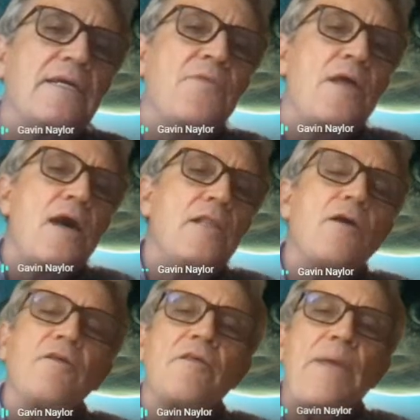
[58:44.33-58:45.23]
that a
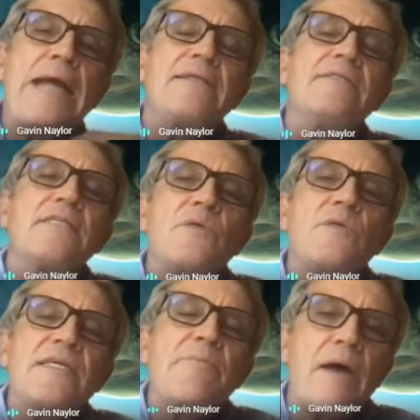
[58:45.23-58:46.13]
lot of the patterns that we
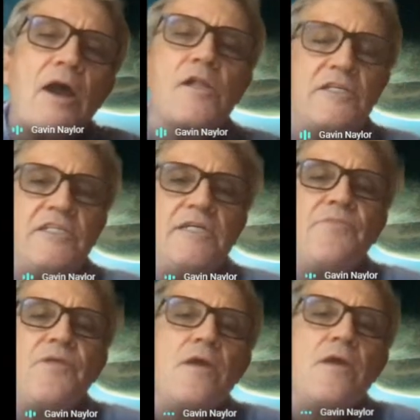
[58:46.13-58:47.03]
see in biology,
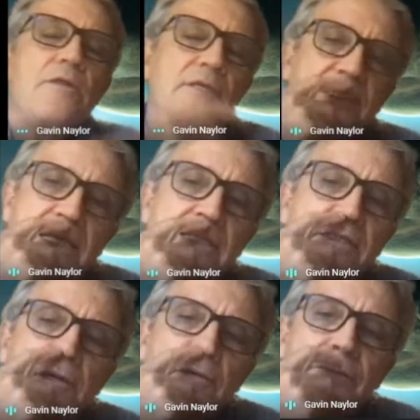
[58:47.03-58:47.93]
the skin
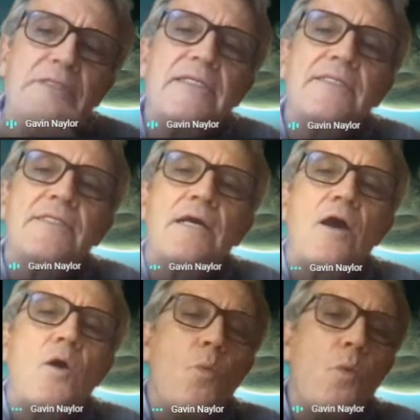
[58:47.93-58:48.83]
surfaces,
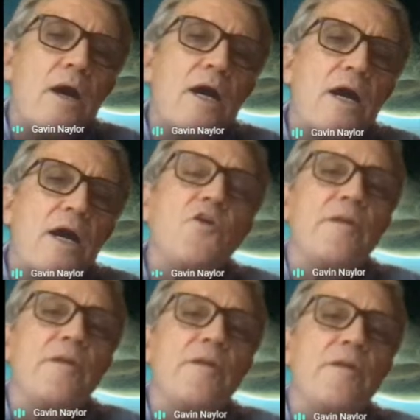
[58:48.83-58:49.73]
were
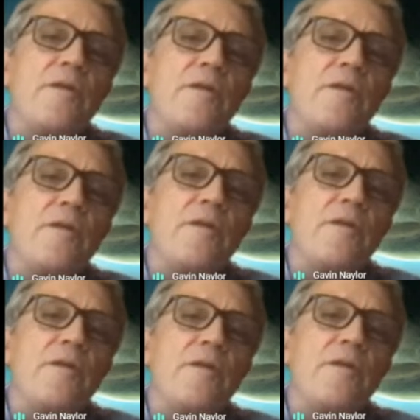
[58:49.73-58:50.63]
Turing patterns, and
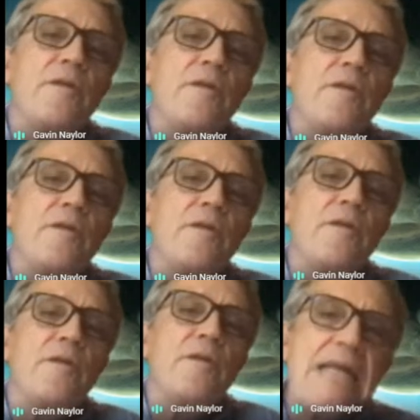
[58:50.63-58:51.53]
people didn't believe him. But
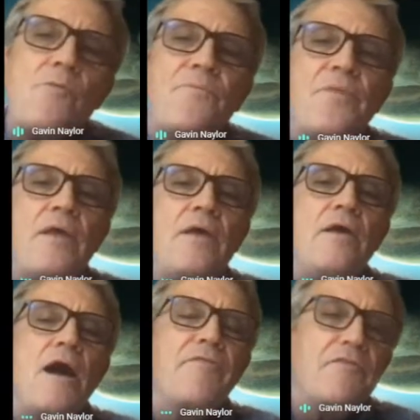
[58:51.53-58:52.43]
now,
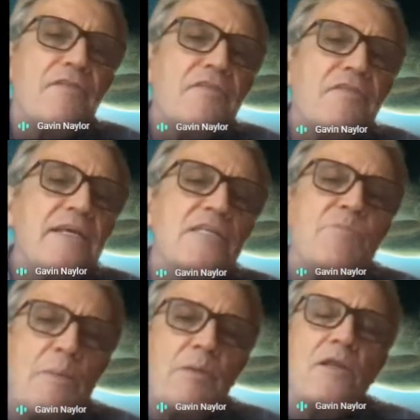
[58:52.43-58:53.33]
after 50 years,
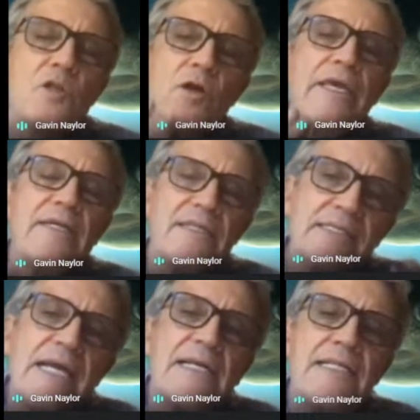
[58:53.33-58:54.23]
people are looking and
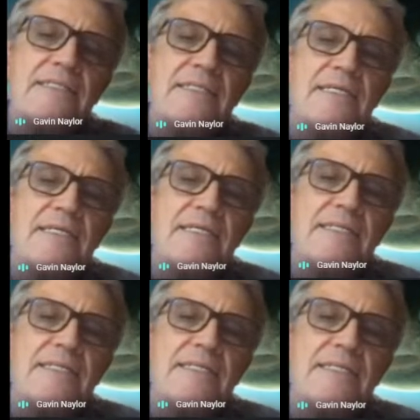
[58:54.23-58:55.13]
dissecting these things, and
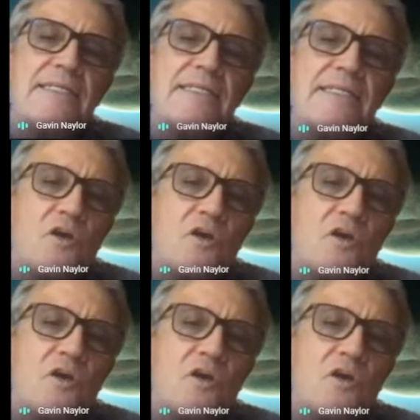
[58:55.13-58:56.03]
indeed,
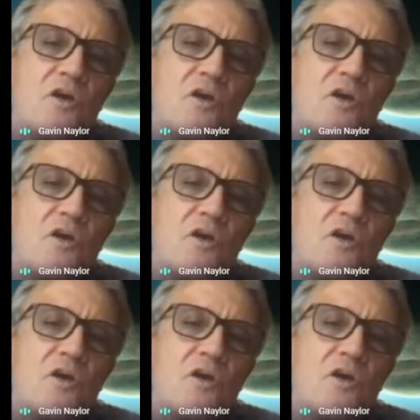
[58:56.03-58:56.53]
Turing was right.